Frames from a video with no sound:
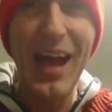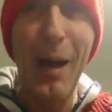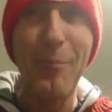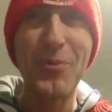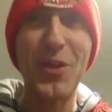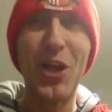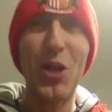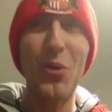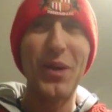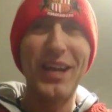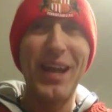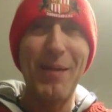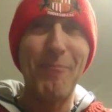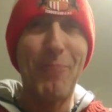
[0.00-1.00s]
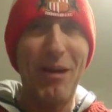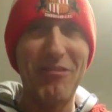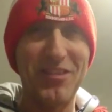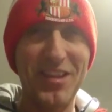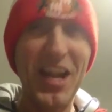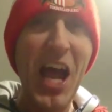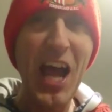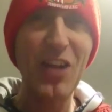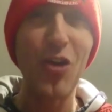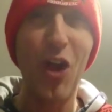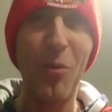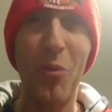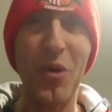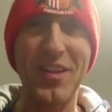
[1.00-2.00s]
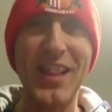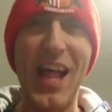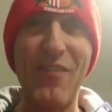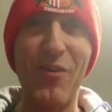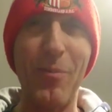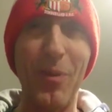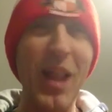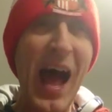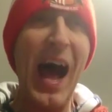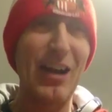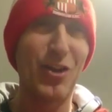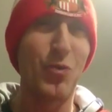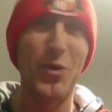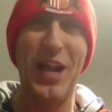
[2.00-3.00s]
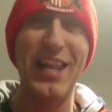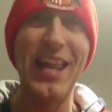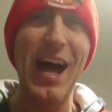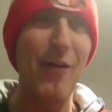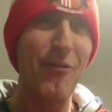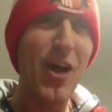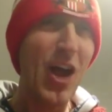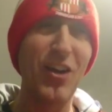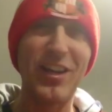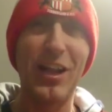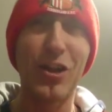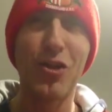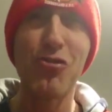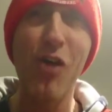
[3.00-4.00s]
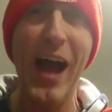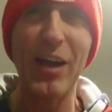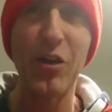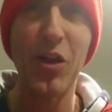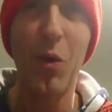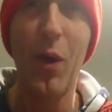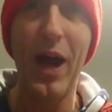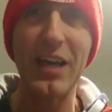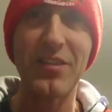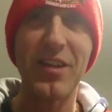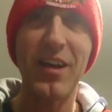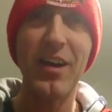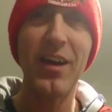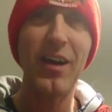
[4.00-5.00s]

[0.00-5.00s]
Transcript: it's absolutely embarrassing. It's almost laughable. I just want to laugh, because I'll cry otherwise.